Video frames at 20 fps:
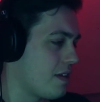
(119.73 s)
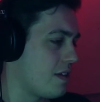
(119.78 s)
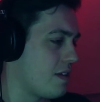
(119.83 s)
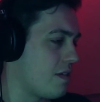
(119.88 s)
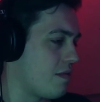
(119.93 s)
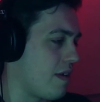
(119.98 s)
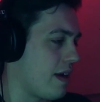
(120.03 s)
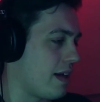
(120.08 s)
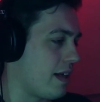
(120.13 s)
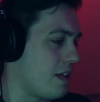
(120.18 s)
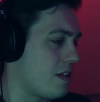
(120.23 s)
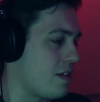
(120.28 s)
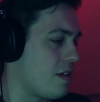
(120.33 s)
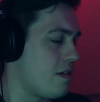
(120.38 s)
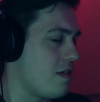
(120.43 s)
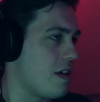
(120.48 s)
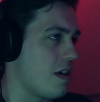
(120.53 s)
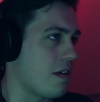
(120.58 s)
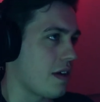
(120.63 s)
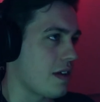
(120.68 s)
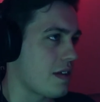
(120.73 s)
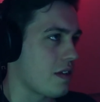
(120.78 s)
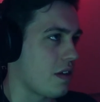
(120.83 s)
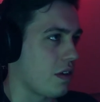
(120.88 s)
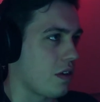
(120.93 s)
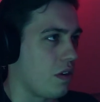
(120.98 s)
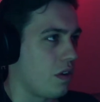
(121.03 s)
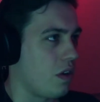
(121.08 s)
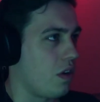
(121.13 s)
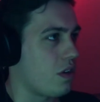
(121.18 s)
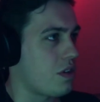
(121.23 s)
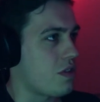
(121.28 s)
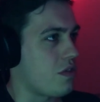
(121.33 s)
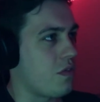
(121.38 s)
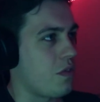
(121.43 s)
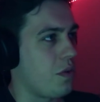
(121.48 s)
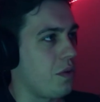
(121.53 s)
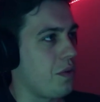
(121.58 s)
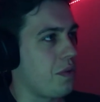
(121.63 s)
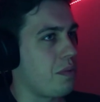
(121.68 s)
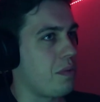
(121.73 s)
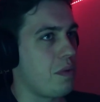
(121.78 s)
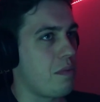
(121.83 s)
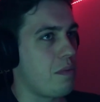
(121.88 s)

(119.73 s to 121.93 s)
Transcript: directly to you. It's like got lots of fourth wall